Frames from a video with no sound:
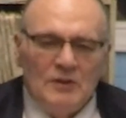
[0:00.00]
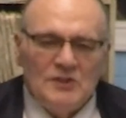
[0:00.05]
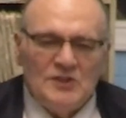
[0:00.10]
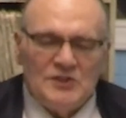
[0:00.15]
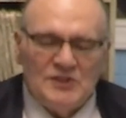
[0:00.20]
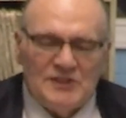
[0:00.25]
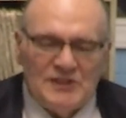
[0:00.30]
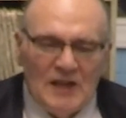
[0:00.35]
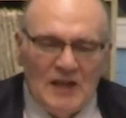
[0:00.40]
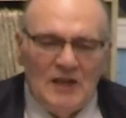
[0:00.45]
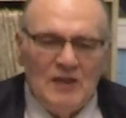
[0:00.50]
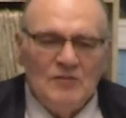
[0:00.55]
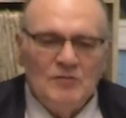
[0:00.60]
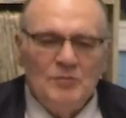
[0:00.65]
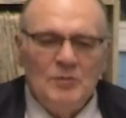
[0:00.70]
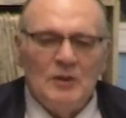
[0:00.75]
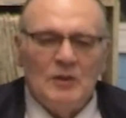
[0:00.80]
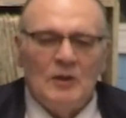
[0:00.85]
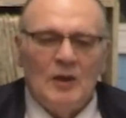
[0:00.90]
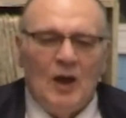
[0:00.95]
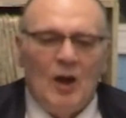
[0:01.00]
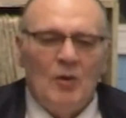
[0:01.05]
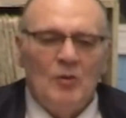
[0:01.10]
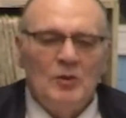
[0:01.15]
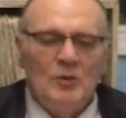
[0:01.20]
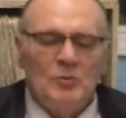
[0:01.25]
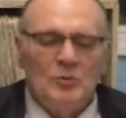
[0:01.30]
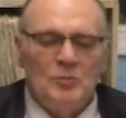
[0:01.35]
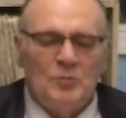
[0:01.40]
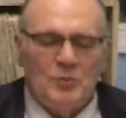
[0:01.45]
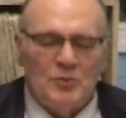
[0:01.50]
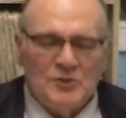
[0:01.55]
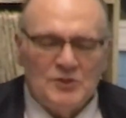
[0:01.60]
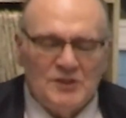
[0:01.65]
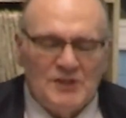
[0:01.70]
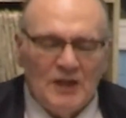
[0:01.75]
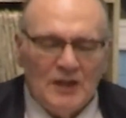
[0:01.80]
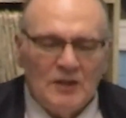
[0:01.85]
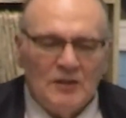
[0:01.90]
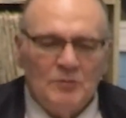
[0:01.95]
save me, how he would
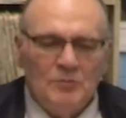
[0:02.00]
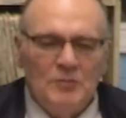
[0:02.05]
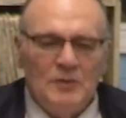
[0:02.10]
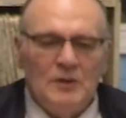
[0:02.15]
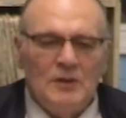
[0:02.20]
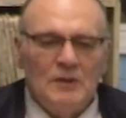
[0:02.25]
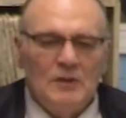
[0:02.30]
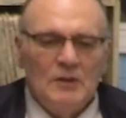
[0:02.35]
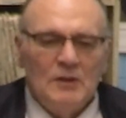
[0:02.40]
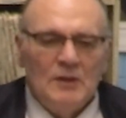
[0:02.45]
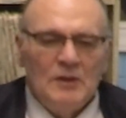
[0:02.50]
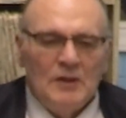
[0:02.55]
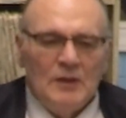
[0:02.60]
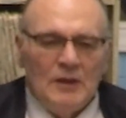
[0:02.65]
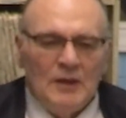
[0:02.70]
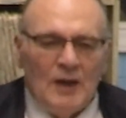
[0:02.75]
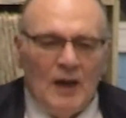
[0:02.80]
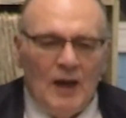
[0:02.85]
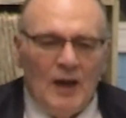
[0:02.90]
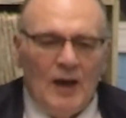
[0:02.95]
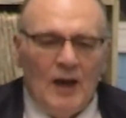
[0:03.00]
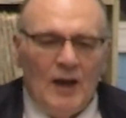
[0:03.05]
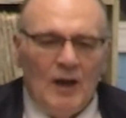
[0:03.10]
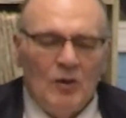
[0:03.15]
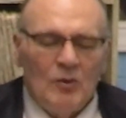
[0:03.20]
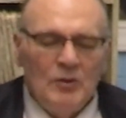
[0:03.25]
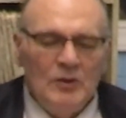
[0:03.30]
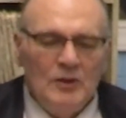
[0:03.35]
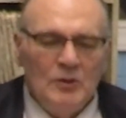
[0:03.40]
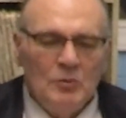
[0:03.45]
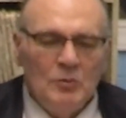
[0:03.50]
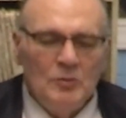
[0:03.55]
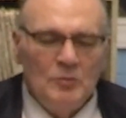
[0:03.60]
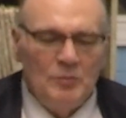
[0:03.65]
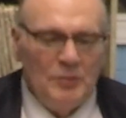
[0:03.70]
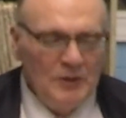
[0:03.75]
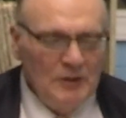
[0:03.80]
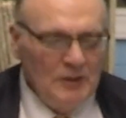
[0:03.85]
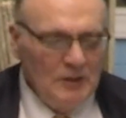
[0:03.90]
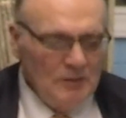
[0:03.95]
protect me, how he
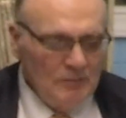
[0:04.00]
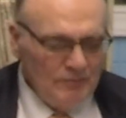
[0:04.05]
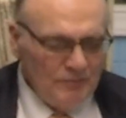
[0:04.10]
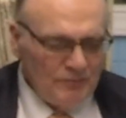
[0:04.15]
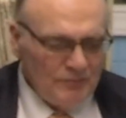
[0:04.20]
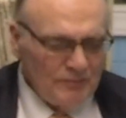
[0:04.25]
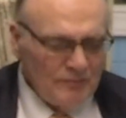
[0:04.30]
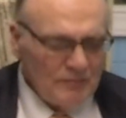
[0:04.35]
would be